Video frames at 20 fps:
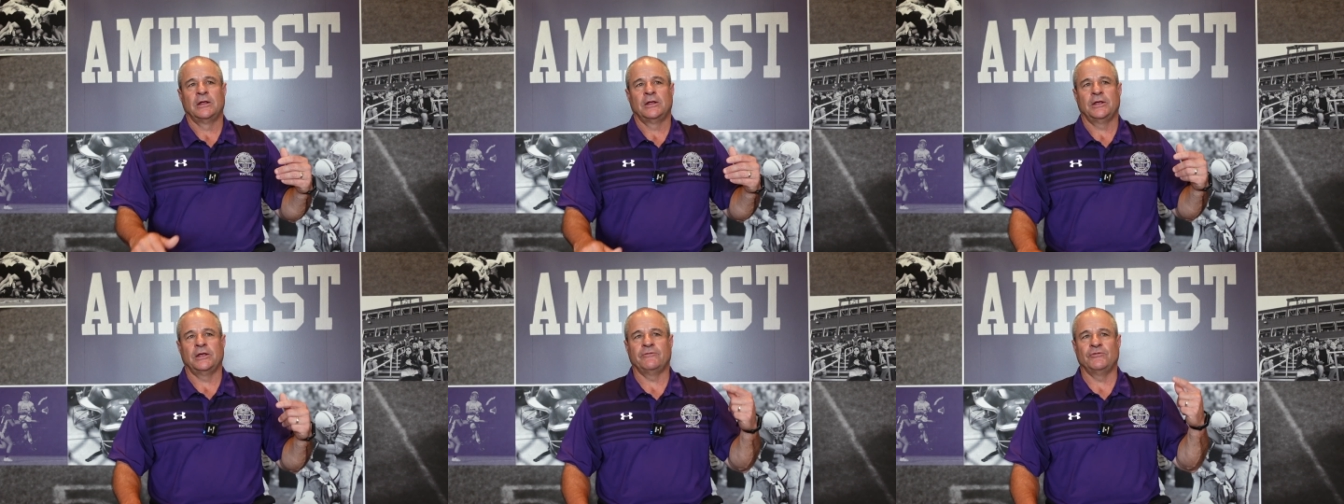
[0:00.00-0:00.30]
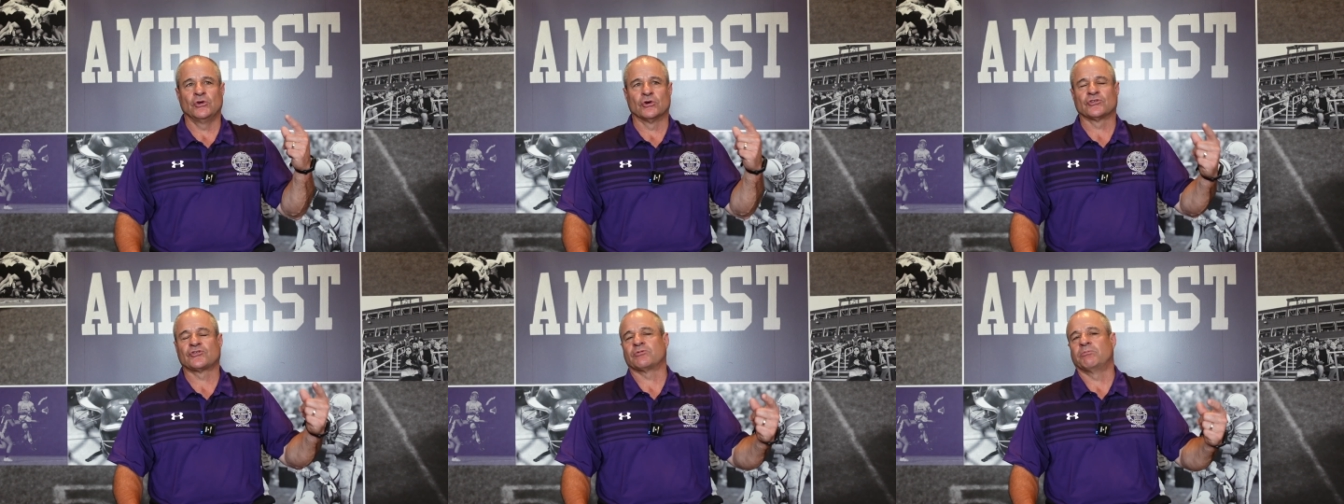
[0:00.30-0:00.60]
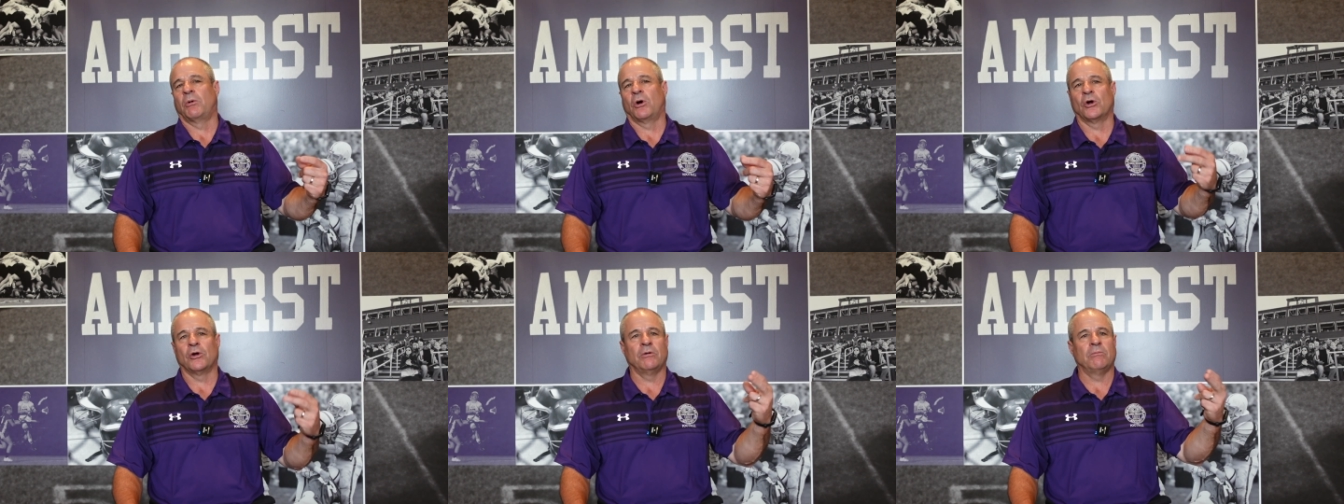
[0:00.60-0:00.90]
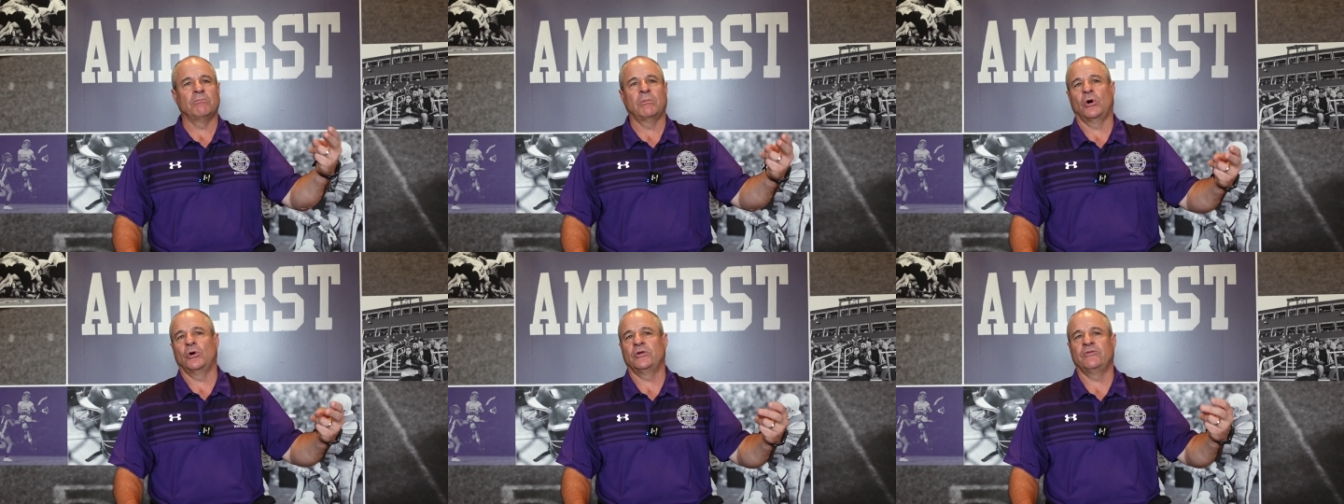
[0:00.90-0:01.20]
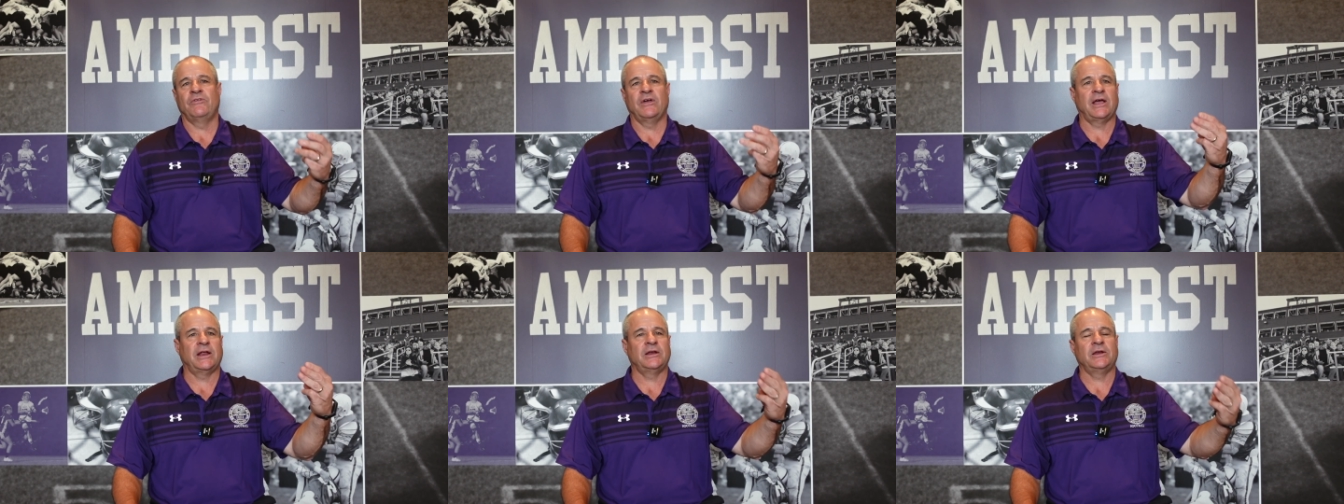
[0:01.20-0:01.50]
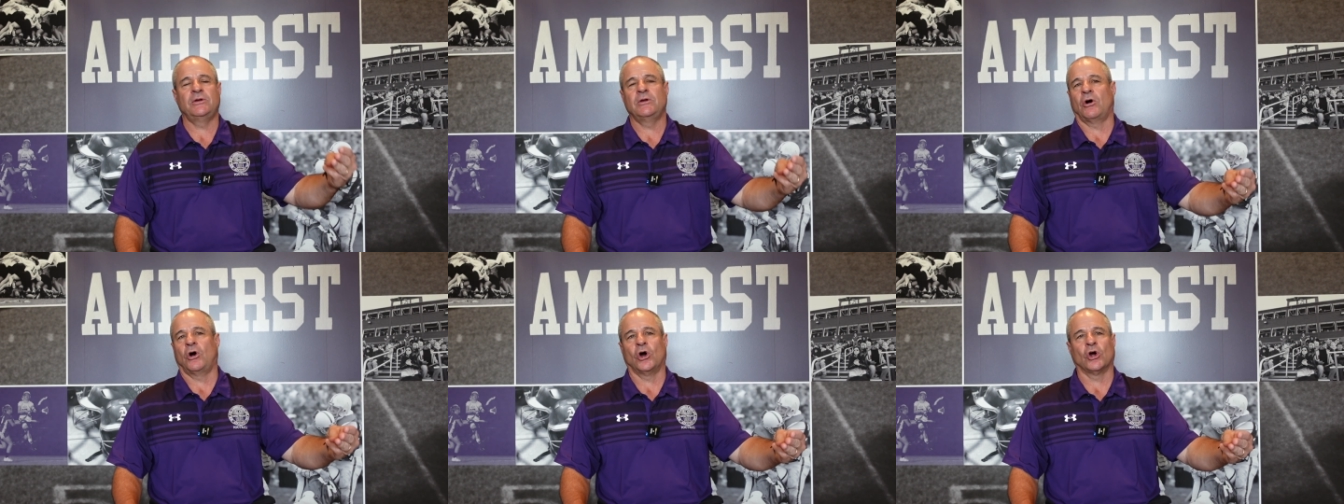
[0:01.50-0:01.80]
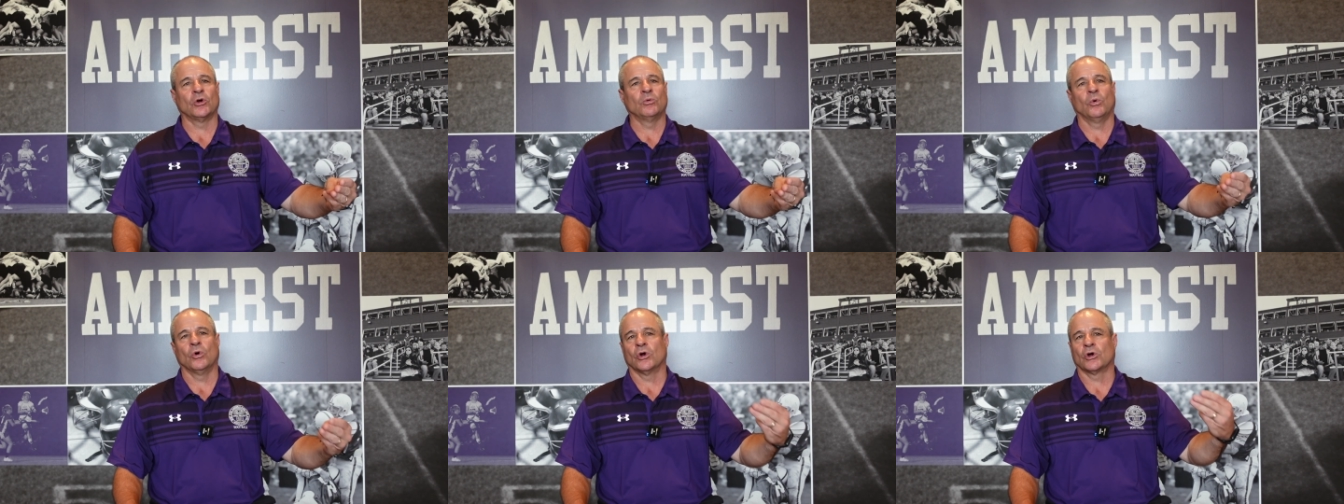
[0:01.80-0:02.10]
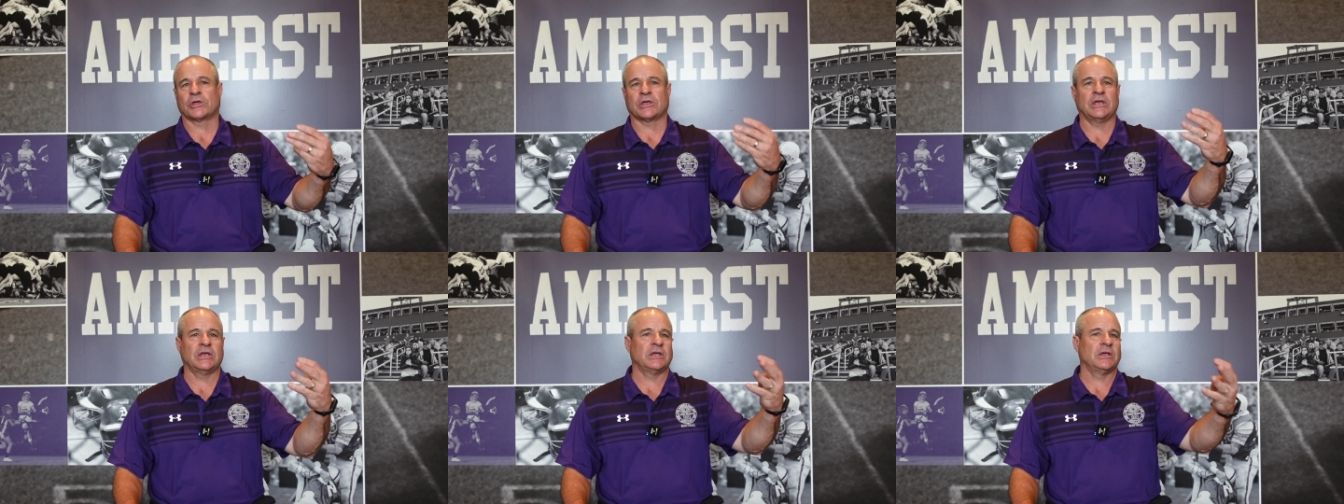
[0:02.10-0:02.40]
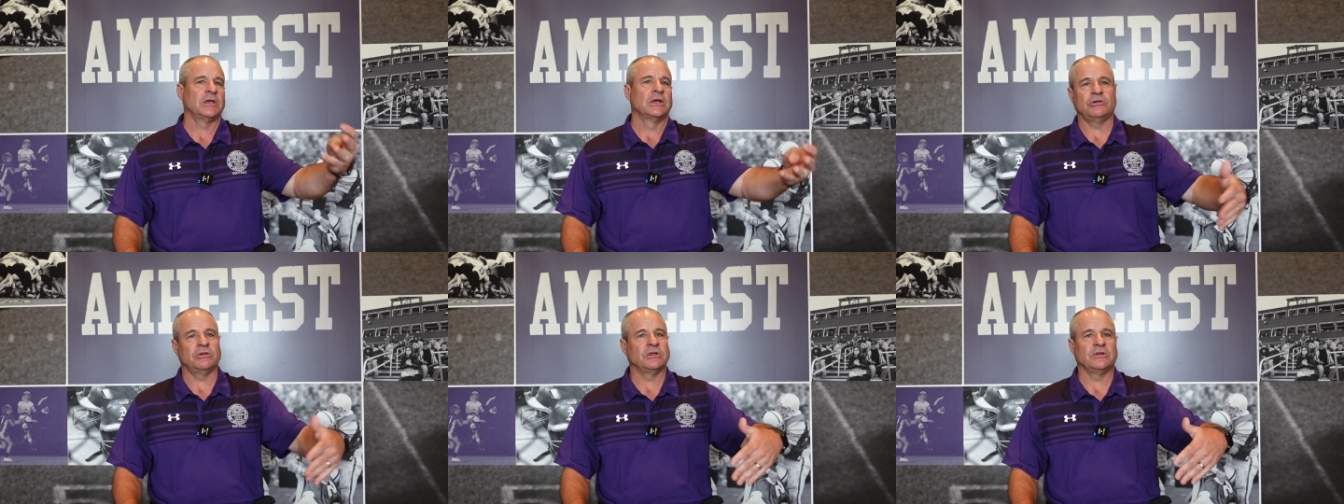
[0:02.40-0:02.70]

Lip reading: If you're smart, motivated, hardworking,